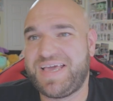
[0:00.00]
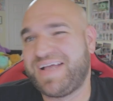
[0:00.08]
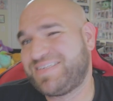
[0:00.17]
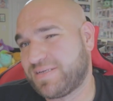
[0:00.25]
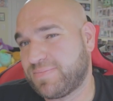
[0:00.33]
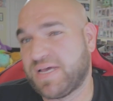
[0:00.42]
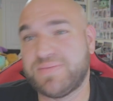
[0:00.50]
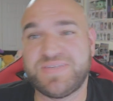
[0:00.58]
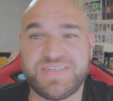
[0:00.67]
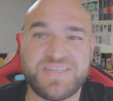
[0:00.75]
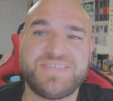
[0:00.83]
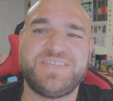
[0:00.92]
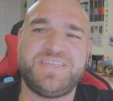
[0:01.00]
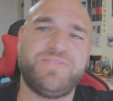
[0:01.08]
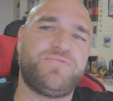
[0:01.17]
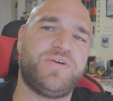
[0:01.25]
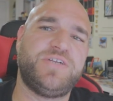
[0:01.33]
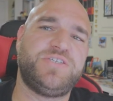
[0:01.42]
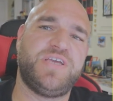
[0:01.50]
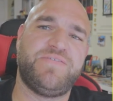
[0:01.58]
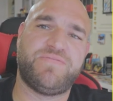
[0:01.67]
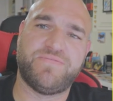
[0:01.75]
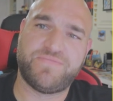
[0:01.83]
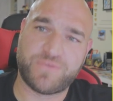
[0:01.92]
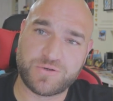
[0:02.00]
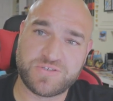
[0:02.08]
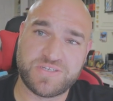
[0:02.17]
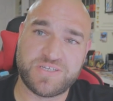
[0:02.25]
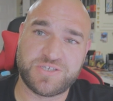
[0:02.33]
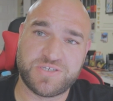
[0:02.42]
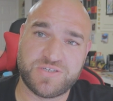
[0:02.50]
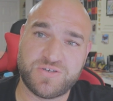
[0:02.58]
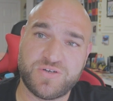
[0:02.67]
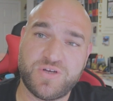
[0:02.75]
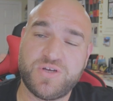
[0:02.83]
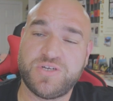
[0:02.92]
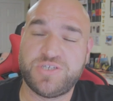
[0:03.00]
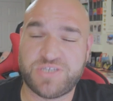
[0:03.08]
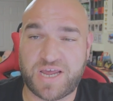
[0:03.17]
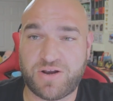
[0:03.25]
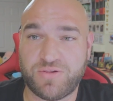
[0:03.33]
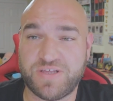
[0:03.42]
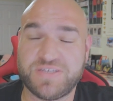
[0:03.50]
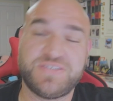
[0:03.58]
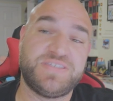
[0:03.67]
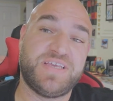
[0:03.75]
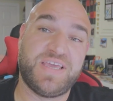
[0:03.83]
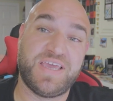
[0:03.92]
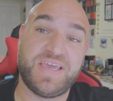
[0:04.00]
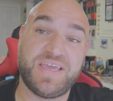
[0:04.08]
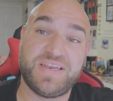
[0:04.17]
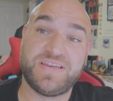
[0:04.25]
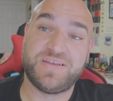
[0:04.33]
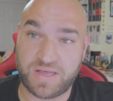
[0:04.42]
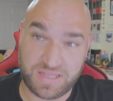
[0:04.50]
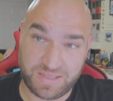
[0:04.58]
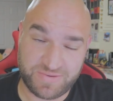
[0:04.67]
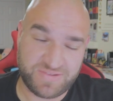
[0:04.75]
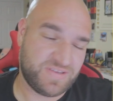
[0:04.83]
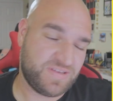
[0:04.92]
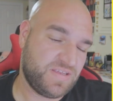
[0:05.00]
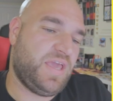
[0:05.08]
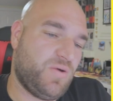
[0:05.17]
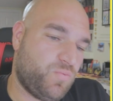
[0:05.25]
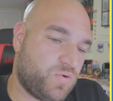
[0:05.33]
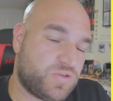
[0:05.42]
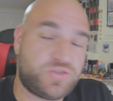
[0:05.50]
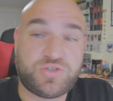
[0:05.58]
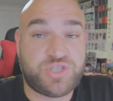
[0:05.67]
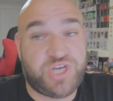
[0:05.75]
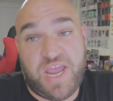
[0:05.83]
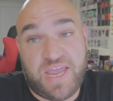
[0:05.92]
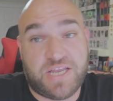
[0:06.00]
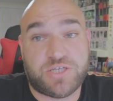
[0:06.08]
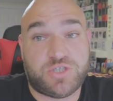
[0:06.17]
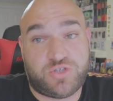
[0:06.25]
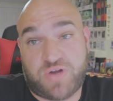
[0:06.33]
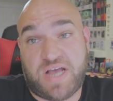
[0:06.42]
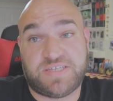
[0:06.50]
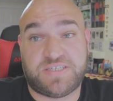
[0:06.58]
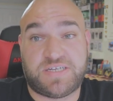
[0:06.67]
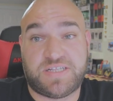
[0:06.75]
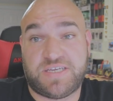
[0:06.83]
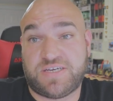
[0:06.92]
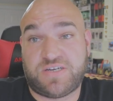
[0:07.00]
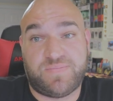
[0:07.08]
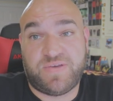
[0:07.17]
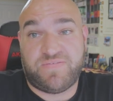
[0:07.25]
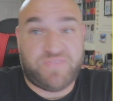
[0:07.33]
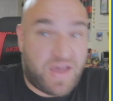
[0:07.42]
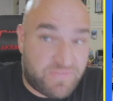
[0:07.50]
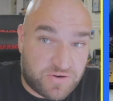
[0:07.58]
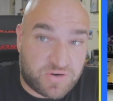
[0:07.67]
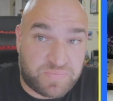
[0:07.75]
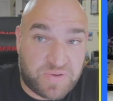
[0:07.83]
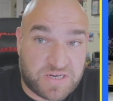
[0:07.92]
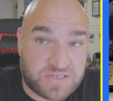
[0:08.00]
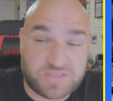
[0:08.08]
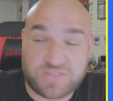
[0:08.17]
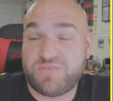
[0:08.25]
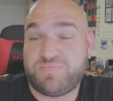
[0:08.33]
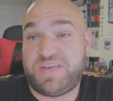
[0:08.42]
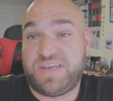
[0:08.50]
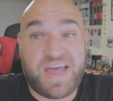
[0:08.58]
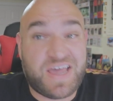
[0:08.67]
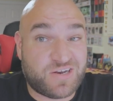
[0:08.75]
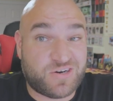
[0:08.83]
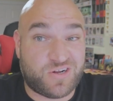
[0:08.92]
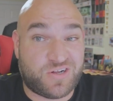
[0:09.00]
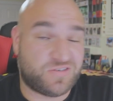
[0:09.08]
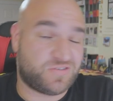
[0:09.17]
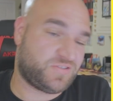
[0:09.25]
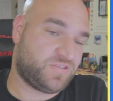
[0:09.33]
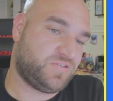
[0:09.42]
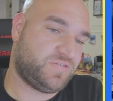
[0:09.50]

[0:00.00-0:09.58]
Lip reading: and sometimes it doesn't differentiate from first edition, shadowless, and unlimited, it will change drastically. It could be 500 bucks, it could be $900.